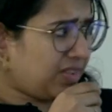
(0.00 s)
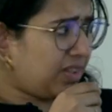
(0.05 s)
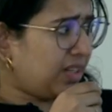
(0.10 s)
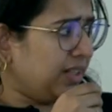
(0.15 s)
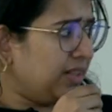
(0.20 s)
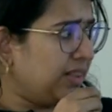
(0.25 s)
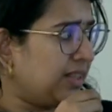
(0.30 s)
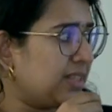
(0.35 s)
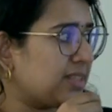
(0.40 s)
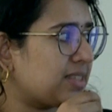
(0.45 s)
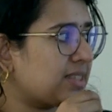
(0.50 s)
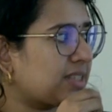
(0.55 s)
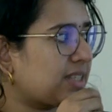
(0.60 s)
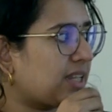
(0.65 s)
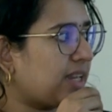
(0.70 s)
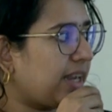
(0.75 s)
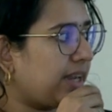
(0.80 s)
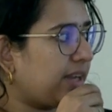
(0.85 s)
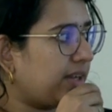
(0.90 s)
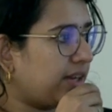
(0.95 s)
this
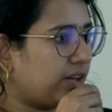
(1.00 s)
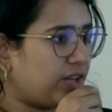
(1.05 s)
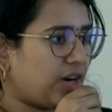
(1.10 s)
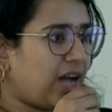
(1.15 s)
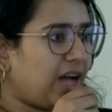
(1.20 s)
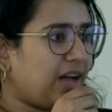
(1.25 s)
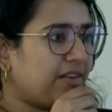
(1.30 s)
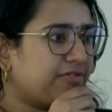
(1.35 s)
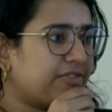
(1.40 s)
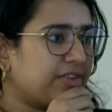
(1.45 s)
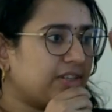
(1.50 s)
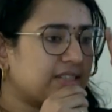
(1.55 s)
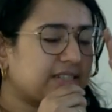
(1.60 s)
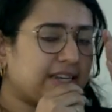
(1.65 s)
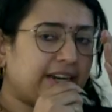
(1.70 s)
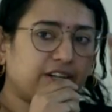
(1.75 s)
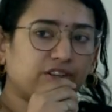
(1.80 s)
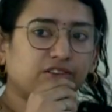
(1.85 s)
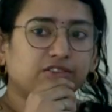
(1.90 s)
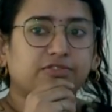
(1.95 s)
graph is
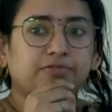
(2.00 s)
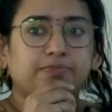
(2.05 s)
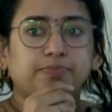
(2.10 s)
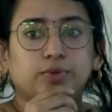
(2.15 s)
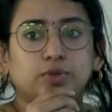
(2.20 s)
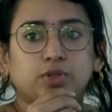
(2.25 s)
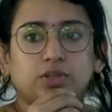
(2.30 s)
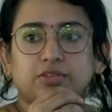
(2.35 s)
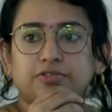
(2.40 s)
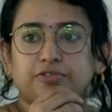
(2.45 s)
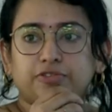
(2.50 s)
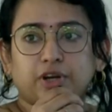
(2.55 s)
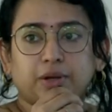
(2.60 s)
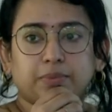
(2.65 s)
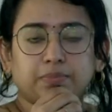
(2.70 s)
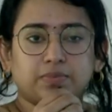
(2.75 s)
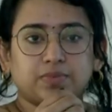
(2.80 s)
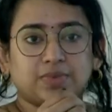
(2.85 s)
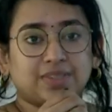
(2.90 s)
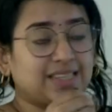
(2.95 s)
kind of pulled
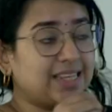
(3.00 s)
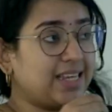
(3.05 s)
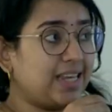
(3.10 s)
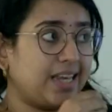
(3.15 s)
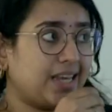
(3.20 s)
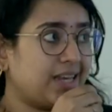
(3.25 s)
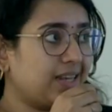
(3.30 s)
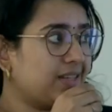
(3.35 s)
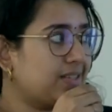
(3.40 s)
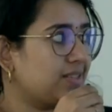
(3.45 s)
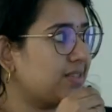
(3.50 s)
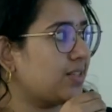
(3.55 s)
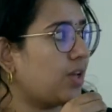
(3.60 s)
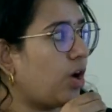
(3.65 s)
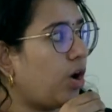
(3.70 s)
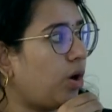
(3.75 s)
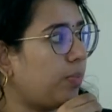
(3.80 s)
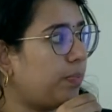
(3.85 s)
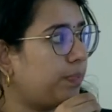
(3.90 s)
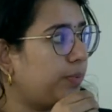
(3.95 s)
from CEA's
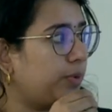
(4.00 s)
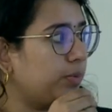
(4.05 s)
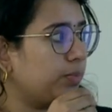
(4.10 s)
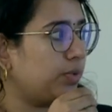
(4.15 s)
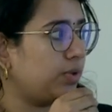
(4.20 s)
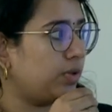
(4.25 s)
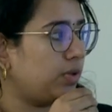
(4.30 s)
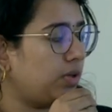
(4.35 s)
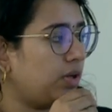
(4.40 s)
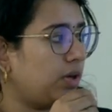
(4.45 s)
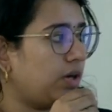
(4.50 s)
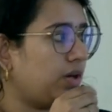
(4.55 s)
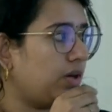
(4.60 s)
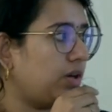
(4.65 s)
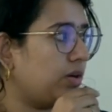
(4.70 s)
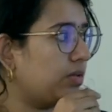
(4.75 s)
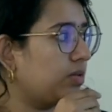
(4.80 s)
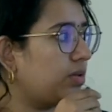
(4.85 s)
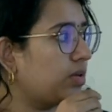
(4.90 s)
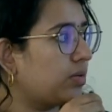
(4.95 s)

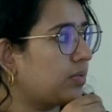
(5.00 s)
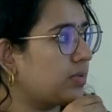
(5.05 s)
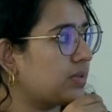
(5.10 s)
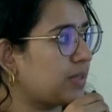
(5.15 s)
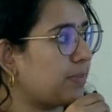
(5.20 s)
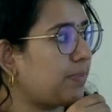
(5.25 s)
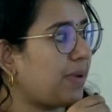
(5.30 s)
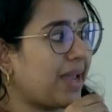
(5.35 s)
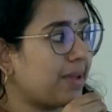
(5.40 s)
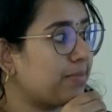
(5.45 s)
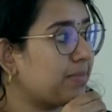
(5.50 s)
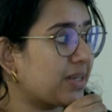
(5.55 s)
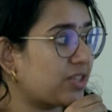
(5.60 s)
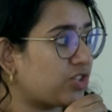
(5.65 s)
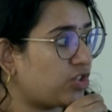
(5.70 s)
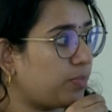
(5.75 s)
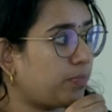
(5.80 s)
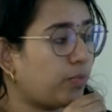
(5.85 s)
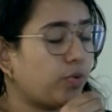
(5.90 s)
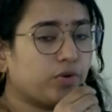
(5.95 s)
optimal supply
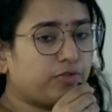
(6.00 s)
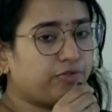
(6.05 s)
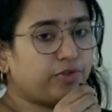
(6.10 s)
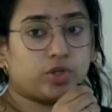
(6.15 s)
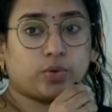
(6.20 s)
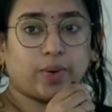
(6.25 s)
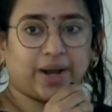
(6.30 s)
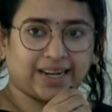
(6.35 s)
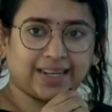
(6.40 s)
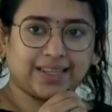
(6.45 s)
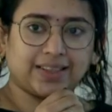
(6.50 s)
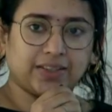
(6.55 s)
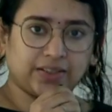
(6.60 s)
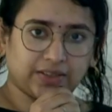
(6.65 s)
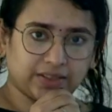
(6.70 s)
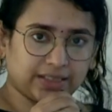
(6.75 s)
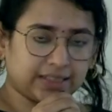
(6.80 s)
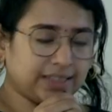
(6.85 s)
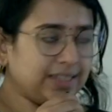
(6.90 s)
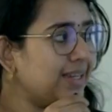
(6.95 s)
mix report for
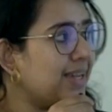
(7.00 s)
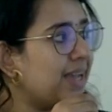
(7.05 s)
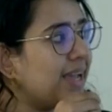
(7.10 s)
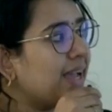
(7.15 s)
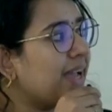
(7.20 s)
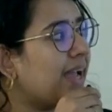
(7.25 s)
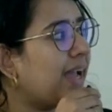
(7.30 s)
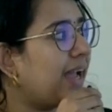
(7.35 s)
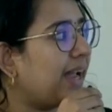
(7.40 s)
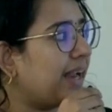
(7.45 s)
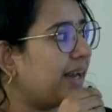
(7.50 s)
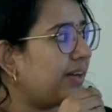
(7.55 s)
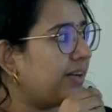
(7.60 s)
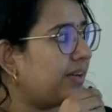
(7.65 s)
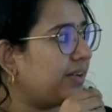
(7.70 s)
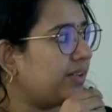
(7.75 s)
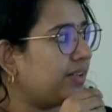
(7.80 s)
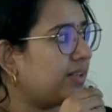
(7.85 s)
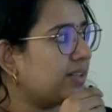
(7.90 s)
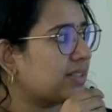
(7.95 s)
2030.
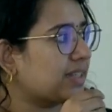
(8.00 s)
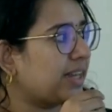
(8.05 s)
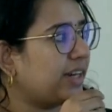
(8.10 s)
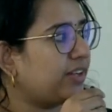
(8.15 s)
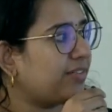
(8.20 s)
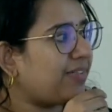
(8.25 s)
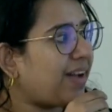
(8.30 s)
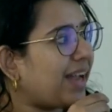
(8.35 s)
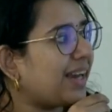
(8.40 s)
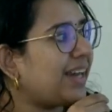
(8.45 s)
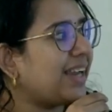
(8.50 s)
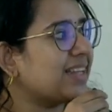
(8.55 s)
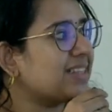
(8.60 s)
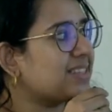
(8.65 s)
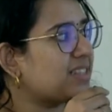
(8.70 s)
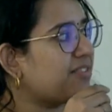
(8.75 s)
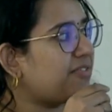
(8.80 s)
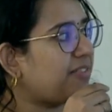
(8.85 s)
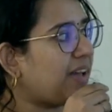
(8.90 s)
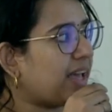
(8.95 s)
And this kind of highlights
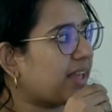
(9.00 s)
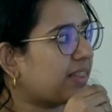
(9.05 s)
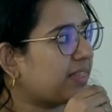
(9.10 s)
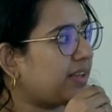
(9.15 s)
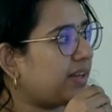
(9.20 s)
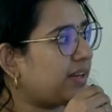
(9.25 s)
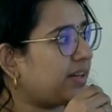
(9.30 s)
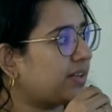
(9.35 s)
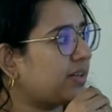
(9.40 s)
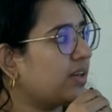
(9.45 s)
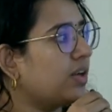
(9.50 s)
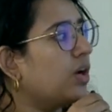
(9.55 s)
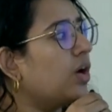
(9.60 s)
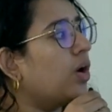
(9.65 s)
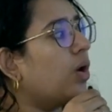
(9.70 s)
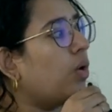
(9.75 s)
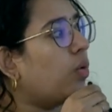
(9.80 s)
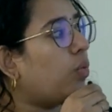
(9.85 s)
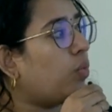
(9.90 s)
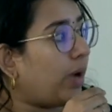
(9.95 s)
the fact that
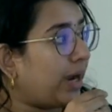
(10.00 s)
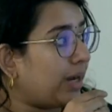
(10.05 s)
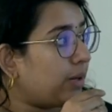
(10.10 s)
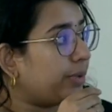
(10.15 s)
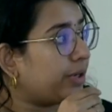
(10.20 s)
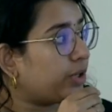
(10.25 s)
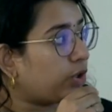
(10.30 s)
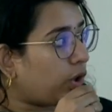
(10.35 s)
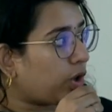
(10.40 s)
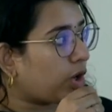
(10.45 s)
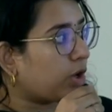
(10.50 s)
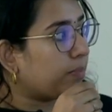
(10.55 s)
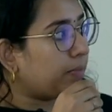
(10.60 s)
while we're talking